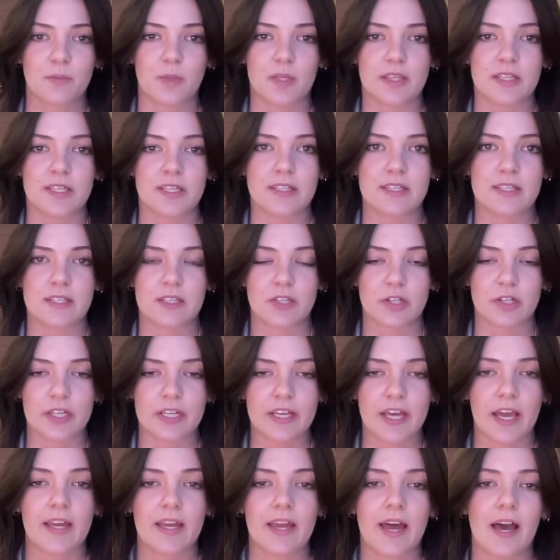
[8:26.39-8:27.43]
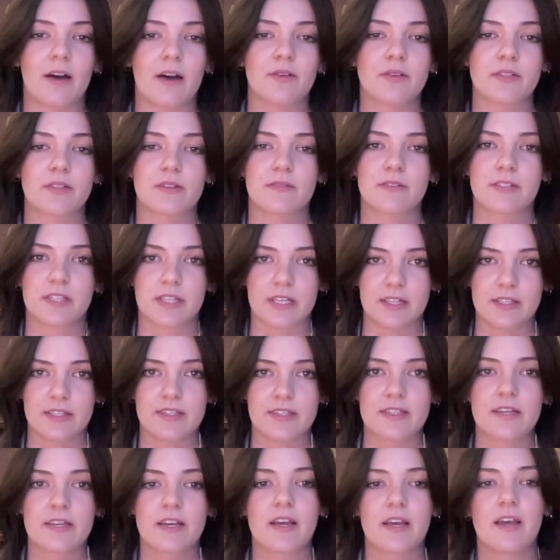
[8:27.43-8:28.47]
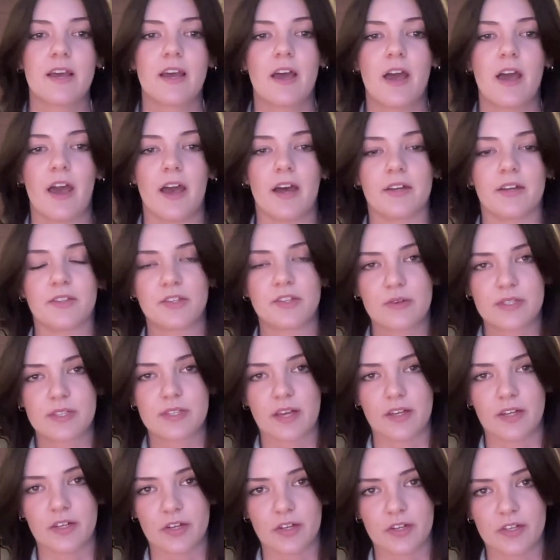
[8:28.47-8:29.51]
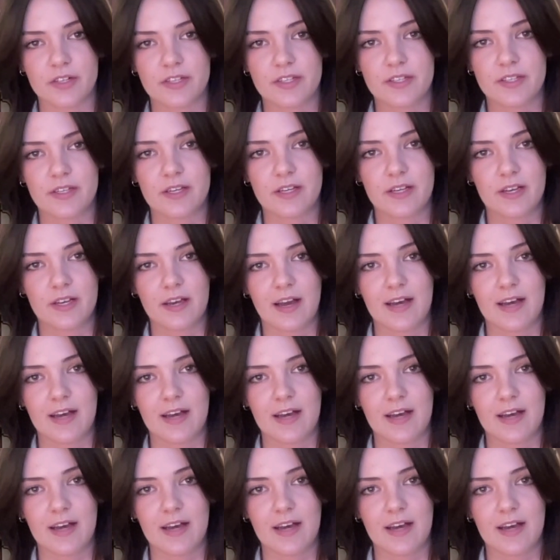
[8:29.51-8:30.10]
with its 38 House seats and 2 senators,